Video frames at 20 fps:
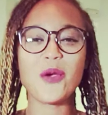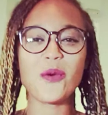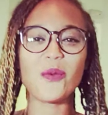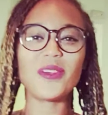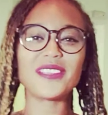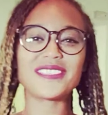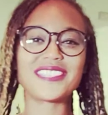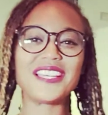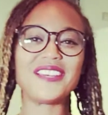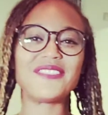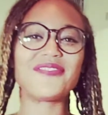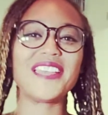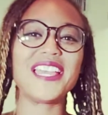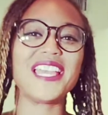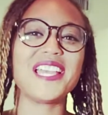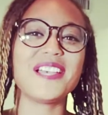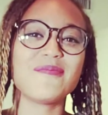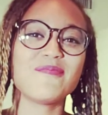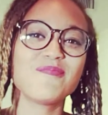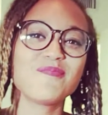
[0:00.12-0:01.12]
What's up,
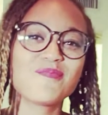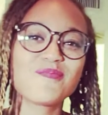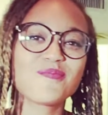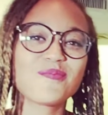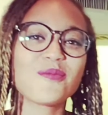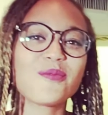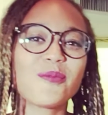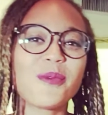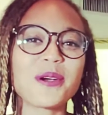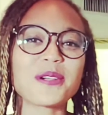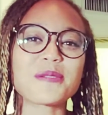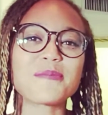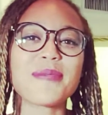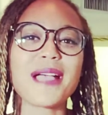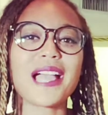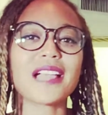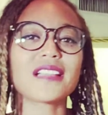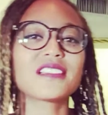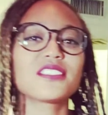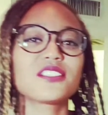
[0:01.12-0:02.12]
fam? Welcome
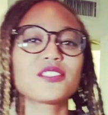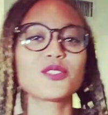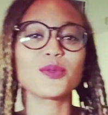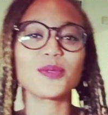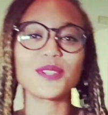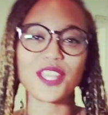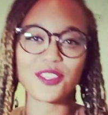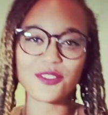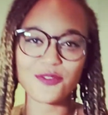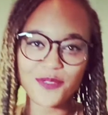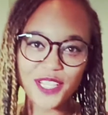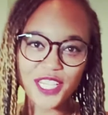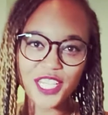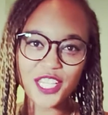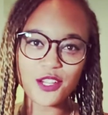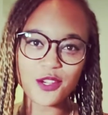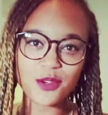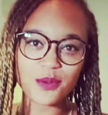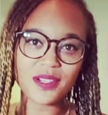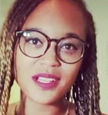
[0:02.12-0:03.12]
back to another
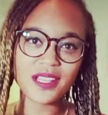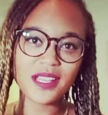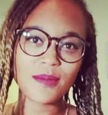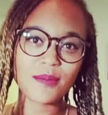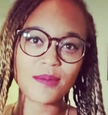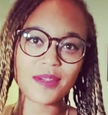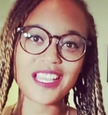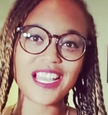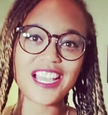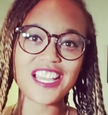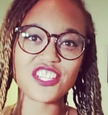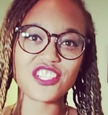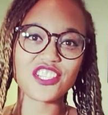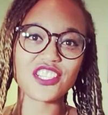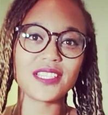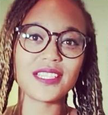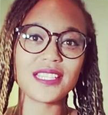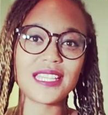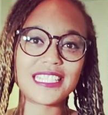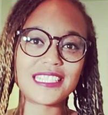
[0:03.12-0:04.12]
video.
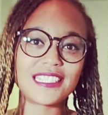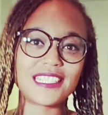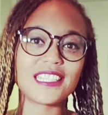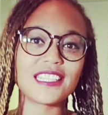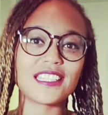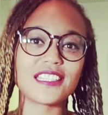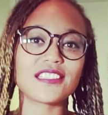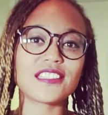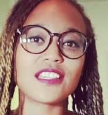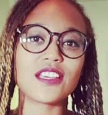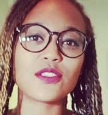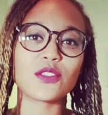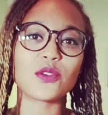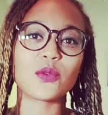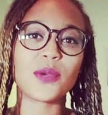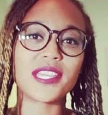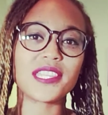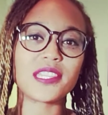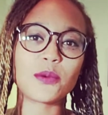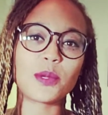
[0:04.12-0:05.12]
Makaiza and DSL, the
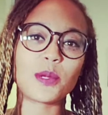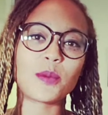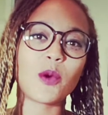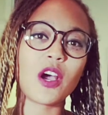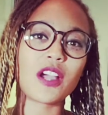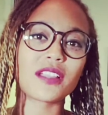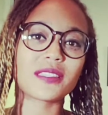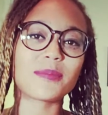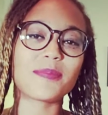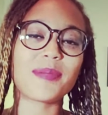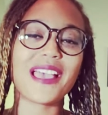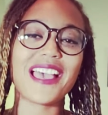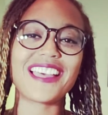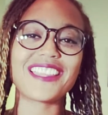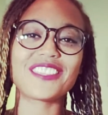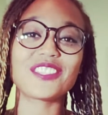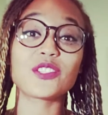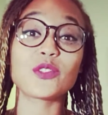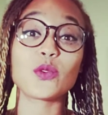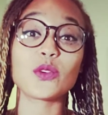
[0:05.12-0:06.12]
way that we walk the
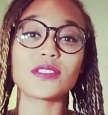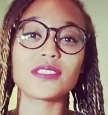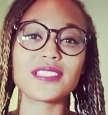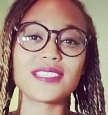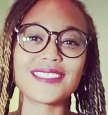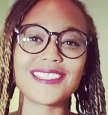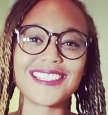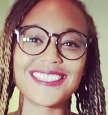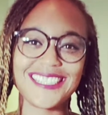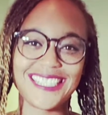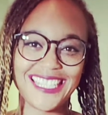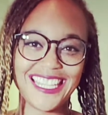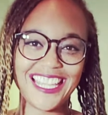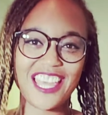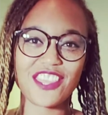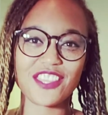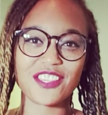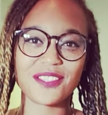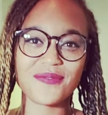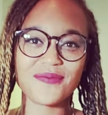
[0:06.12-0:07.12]
path toward the sun
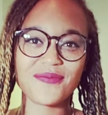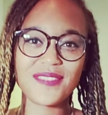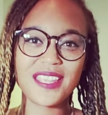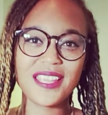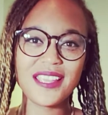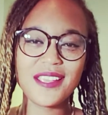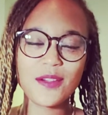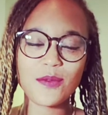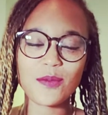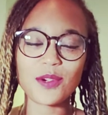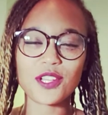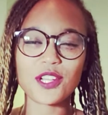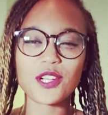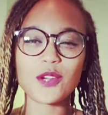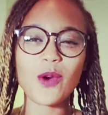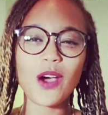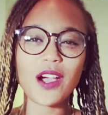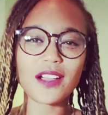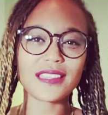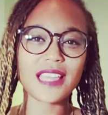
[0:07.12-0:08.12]
together. We're
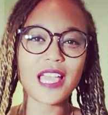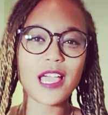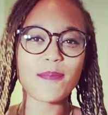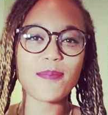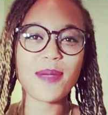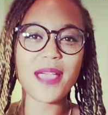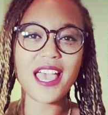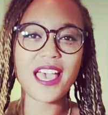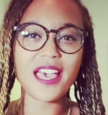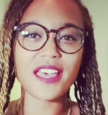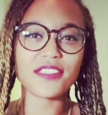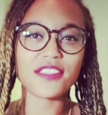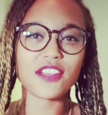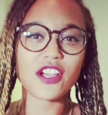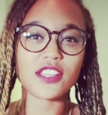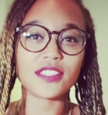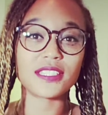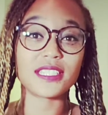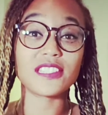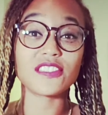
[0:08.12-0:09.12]
gonna walk that path
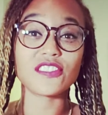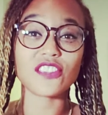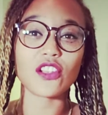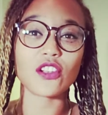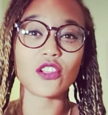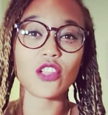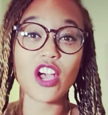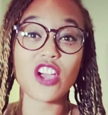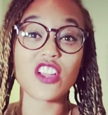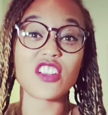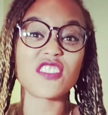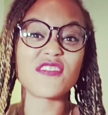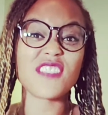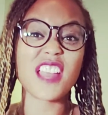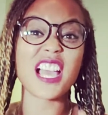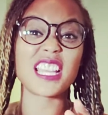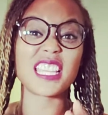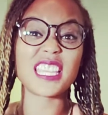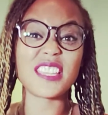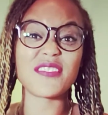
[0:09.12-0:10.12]
on the subtle art of
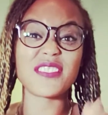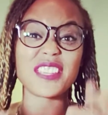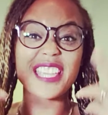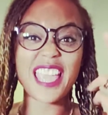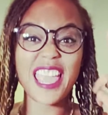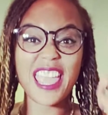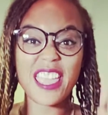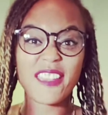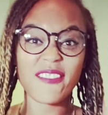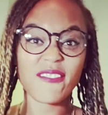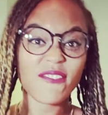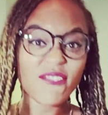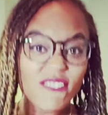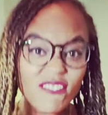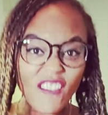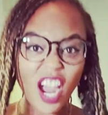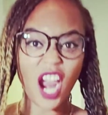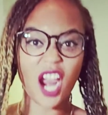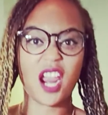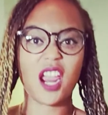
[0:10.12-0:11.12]
not giving a
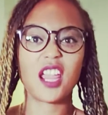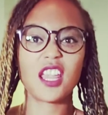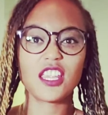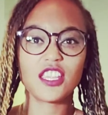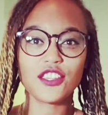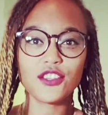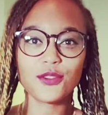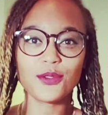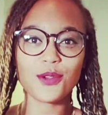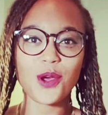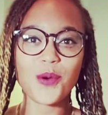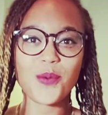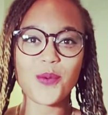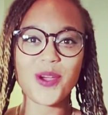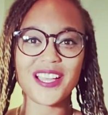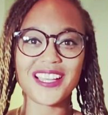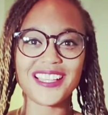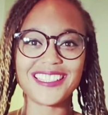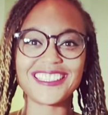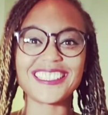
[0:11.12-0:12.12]
you know
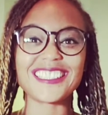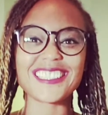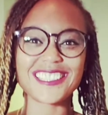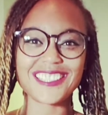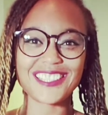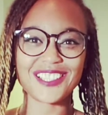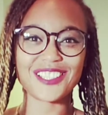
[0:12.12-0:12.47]
what. Let's